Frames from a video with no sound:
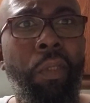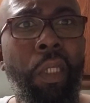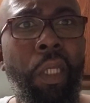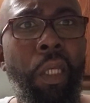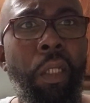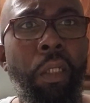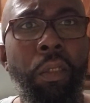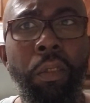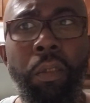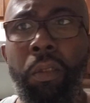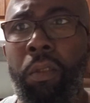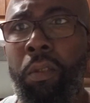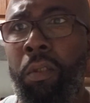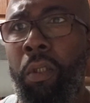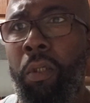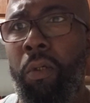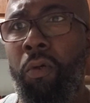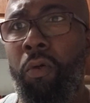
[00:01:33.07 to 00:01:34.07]
things,
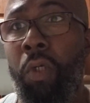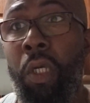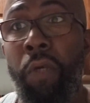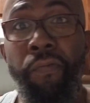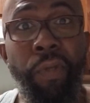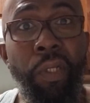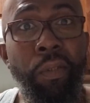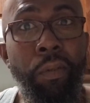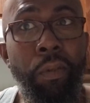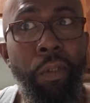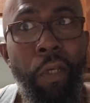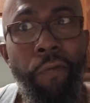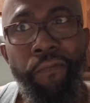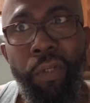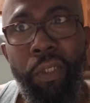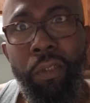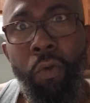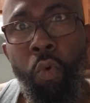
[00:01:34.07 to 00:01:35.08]
even
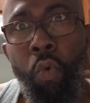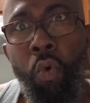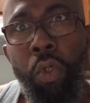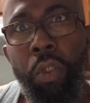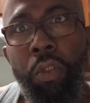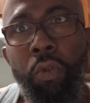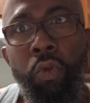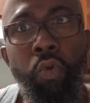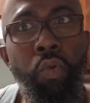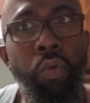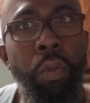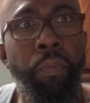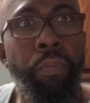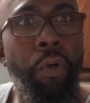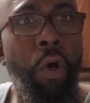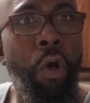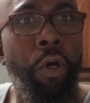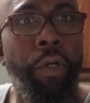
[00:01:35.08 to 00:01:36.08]
if it's going to the
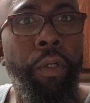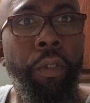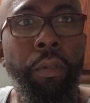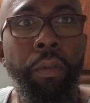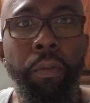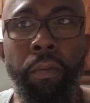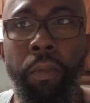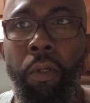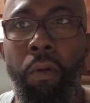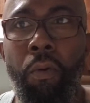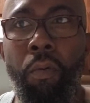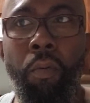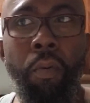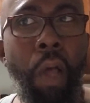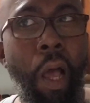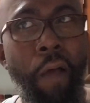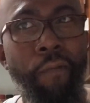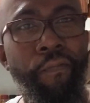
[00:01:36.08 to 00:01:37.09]
bar.
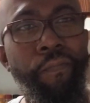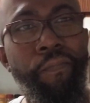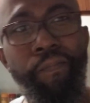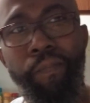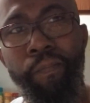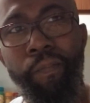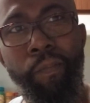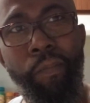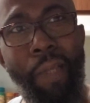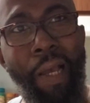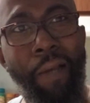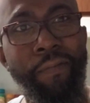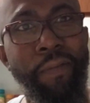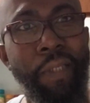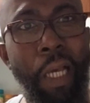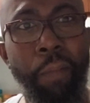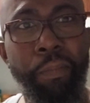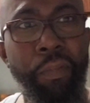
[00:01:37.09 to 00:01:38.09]
I
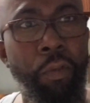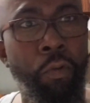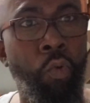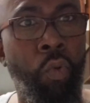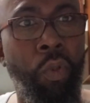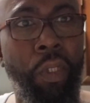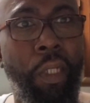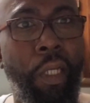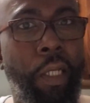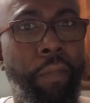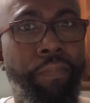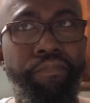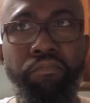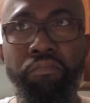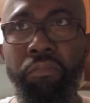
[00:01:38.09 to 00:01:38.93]
stopped doing that